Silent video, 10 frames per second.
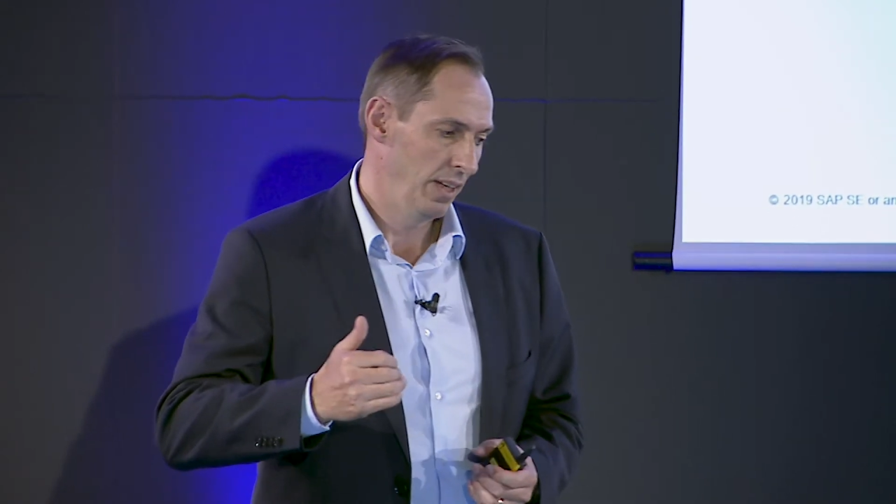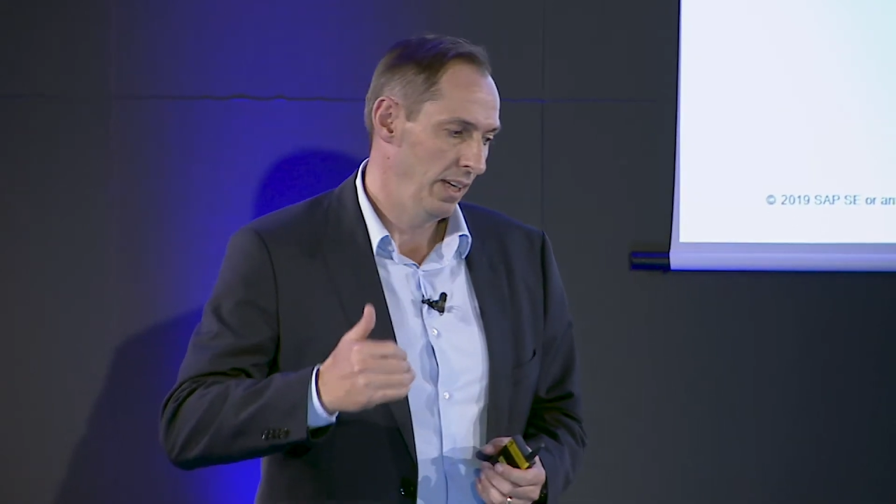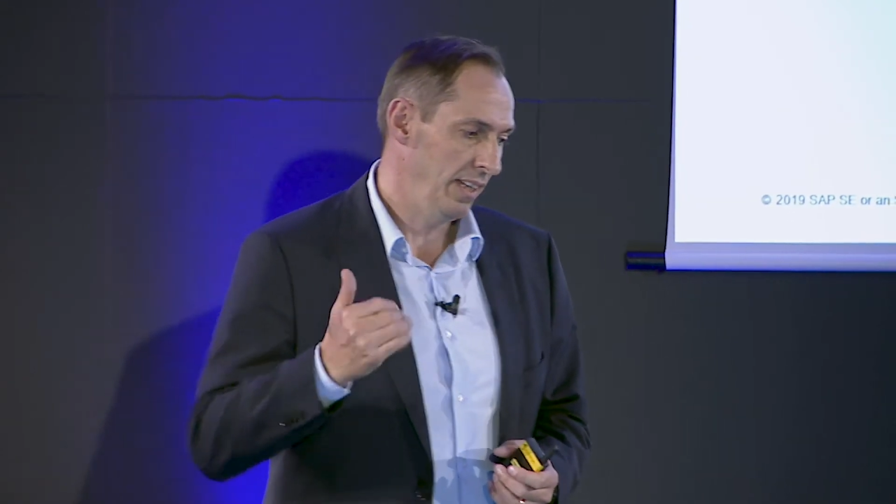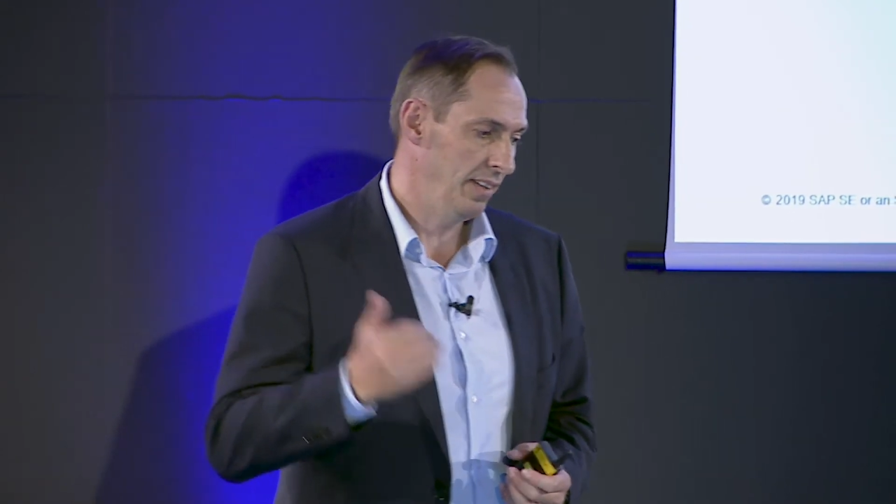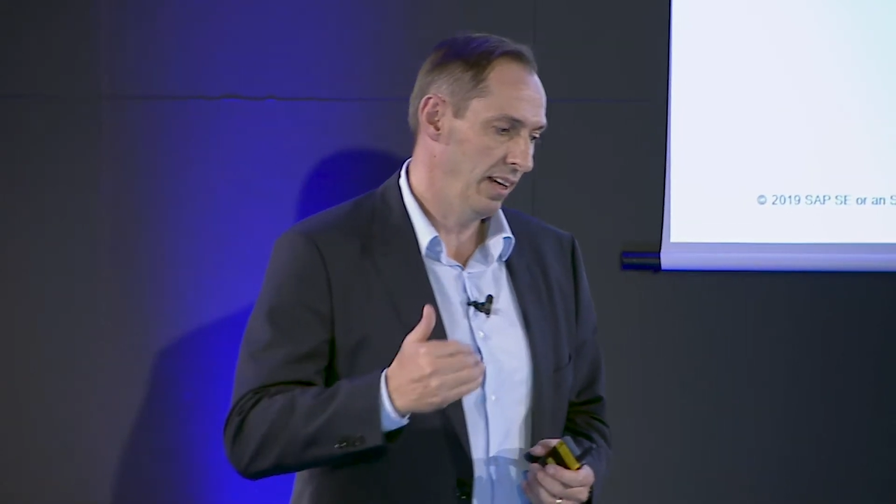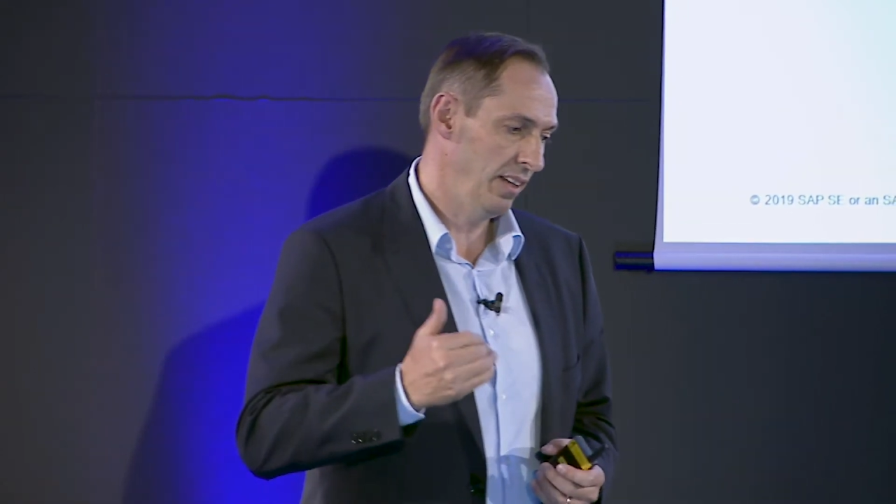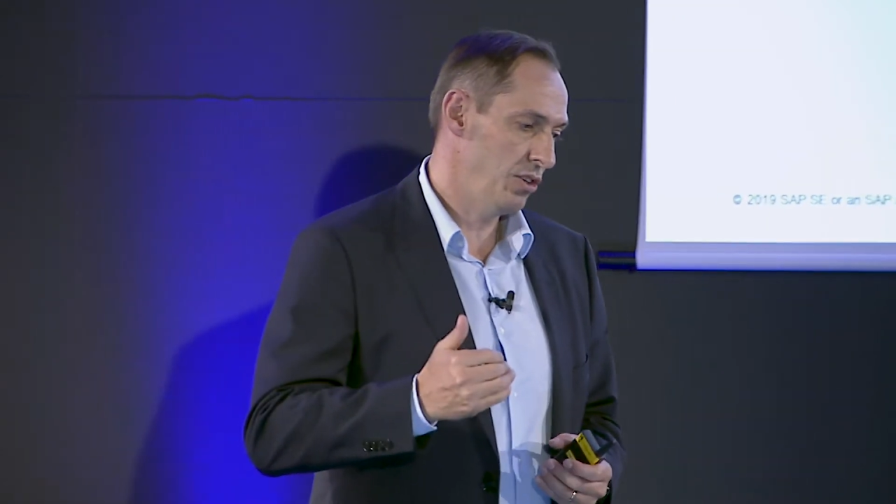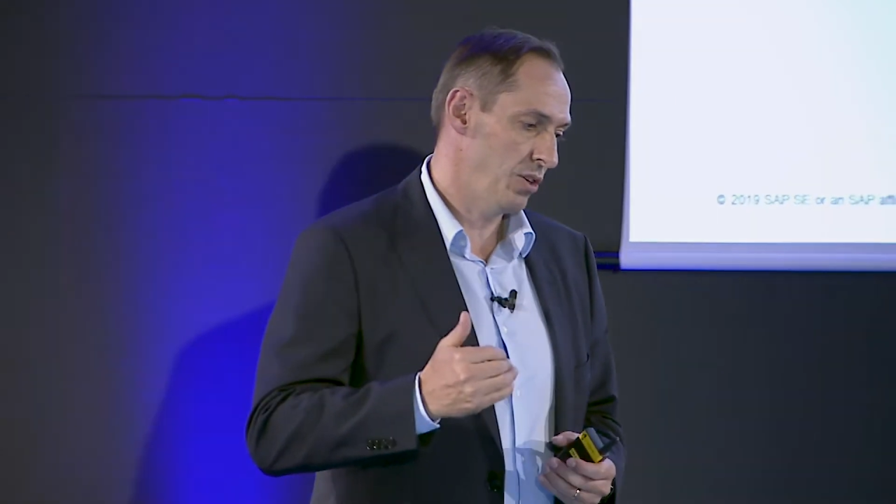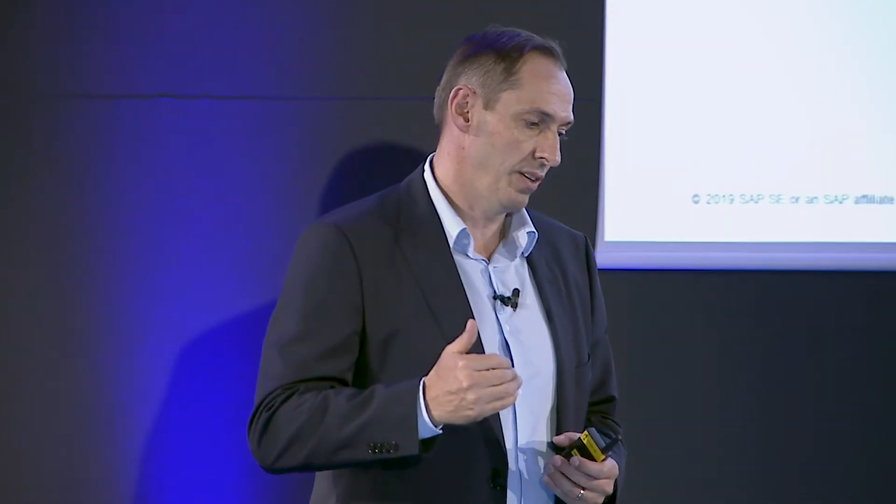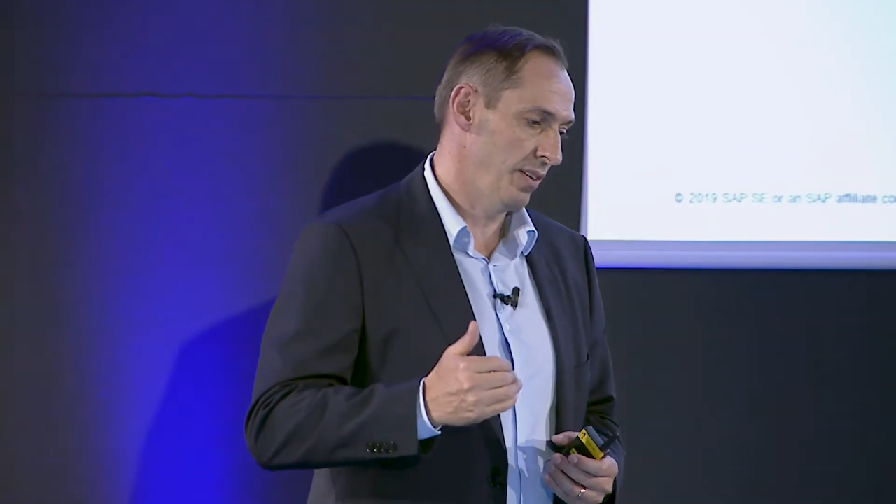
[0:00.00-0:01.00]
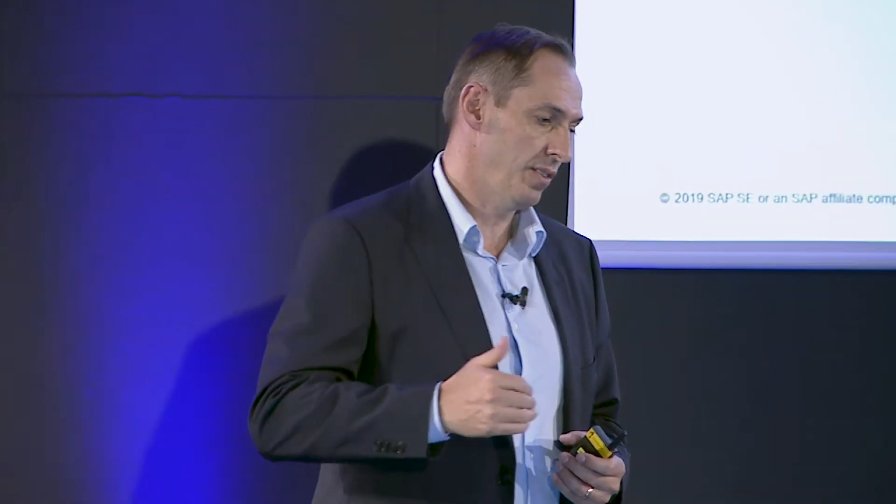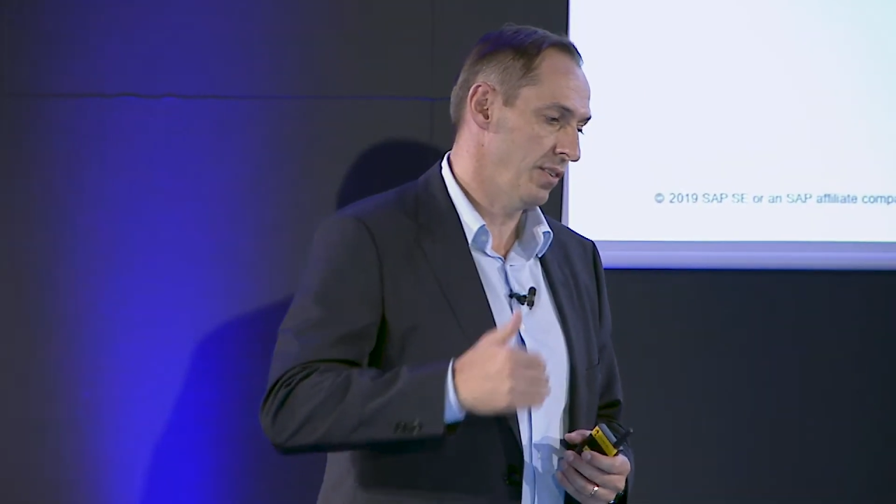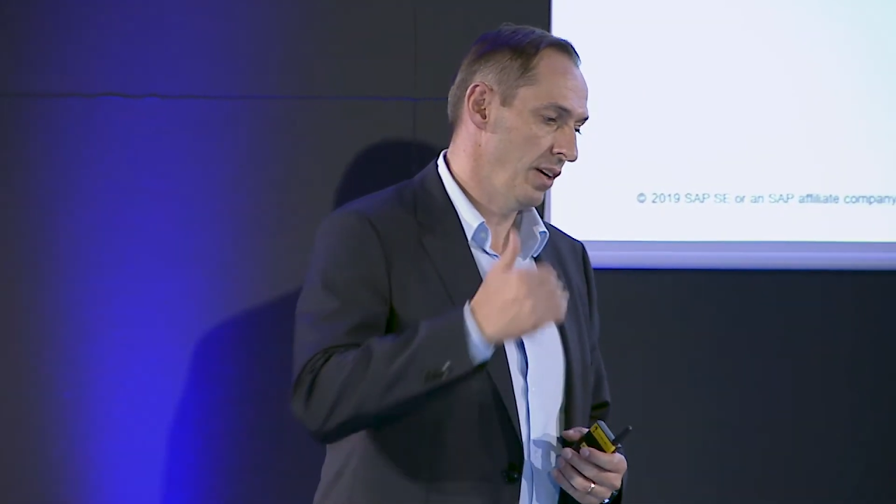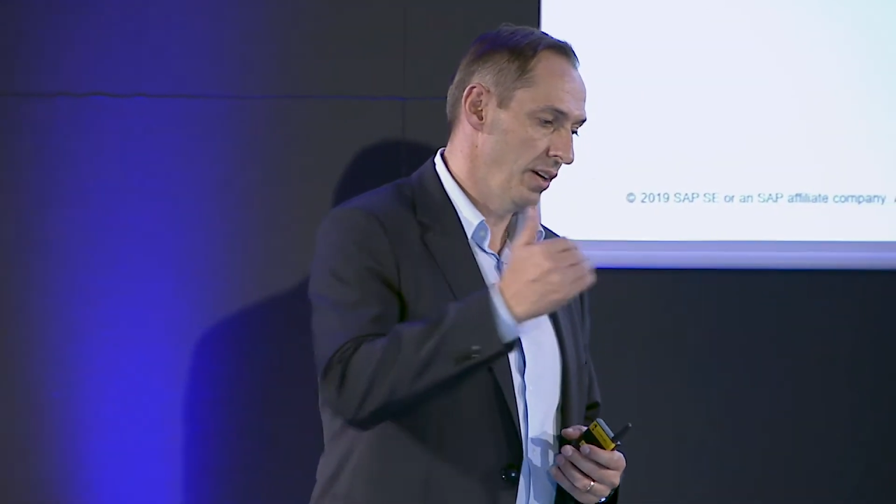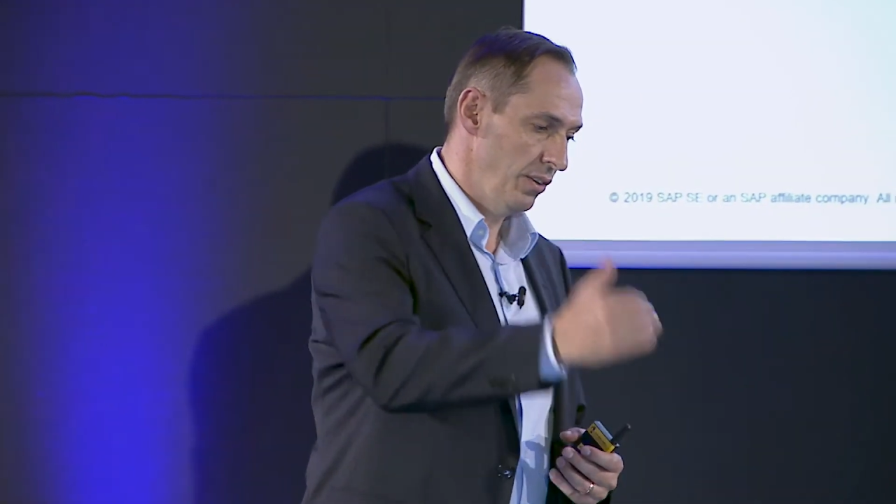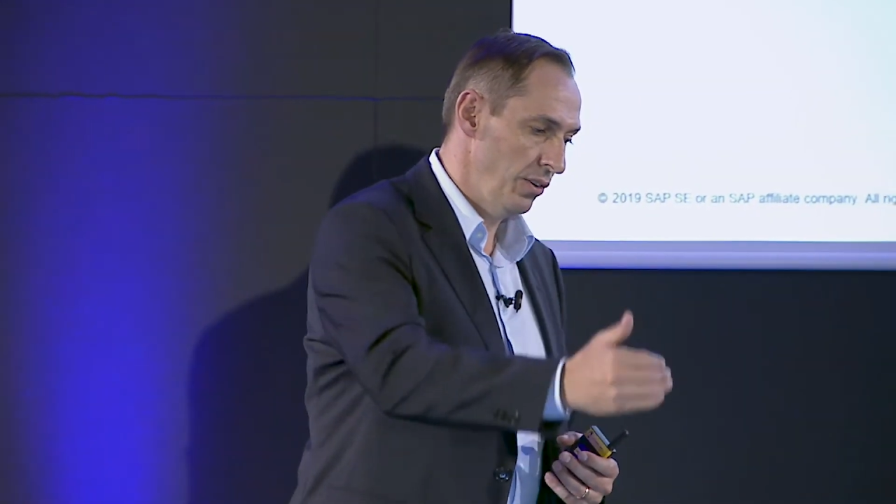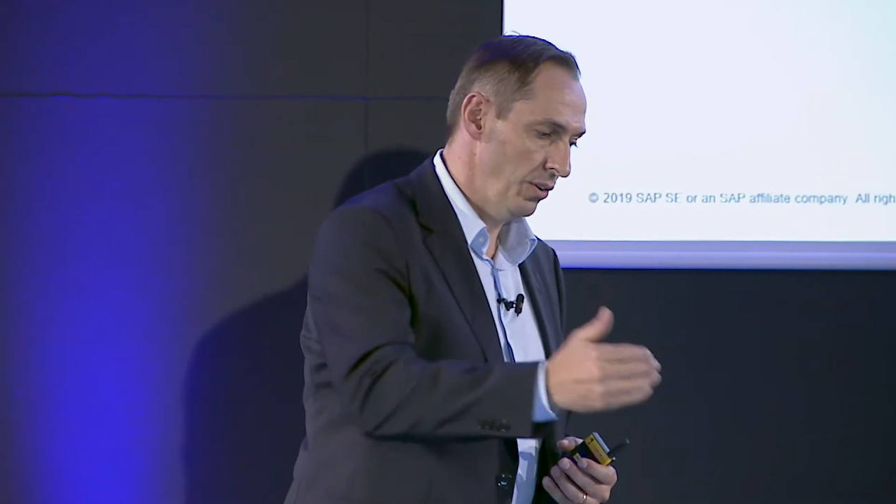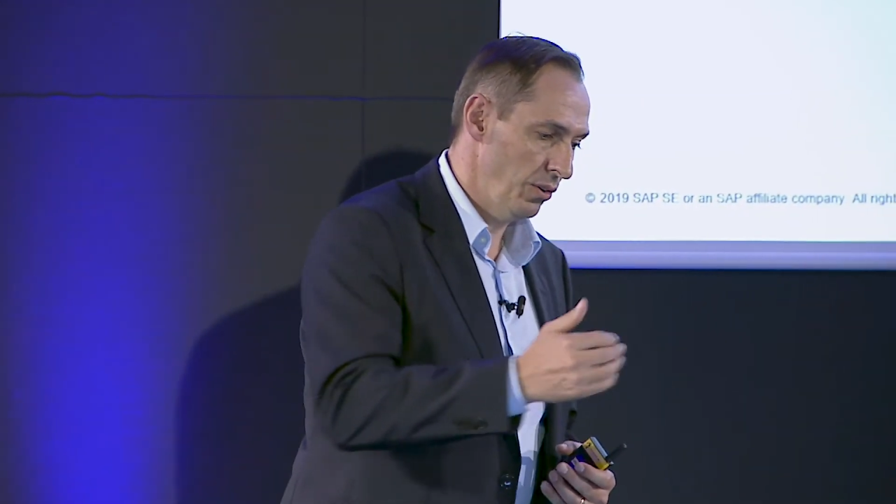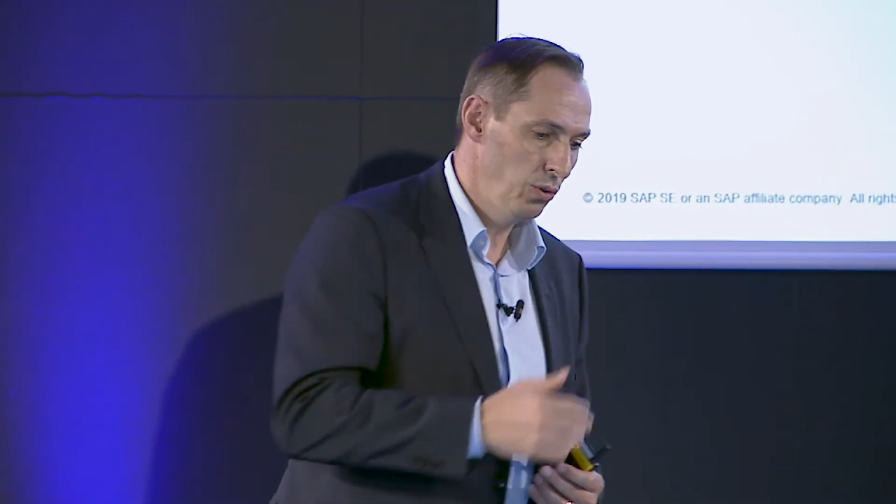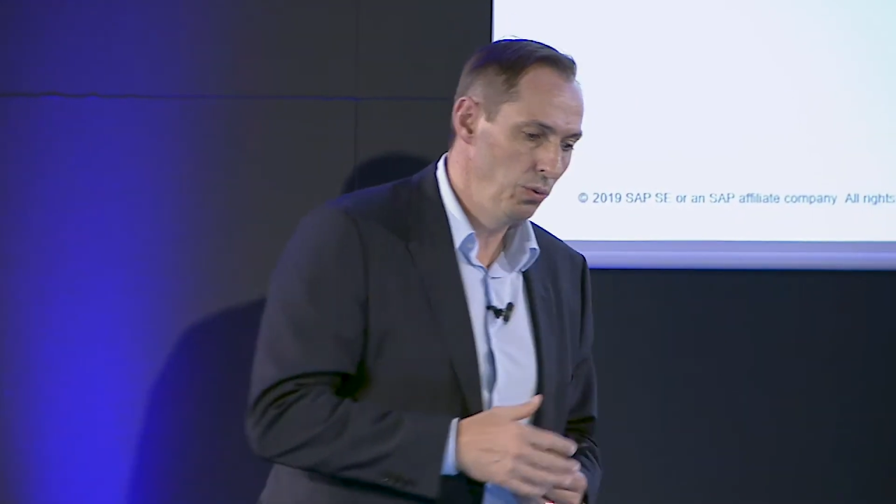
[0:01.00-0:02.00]
intelligence
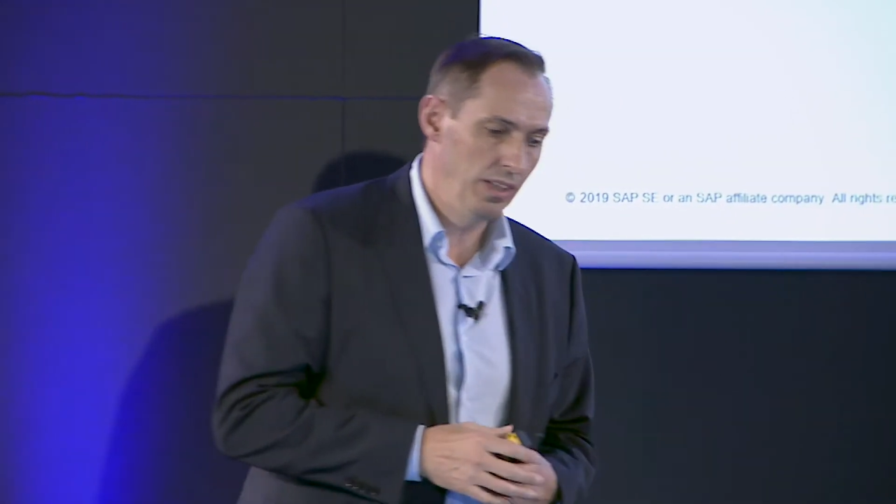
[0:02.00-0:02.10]
to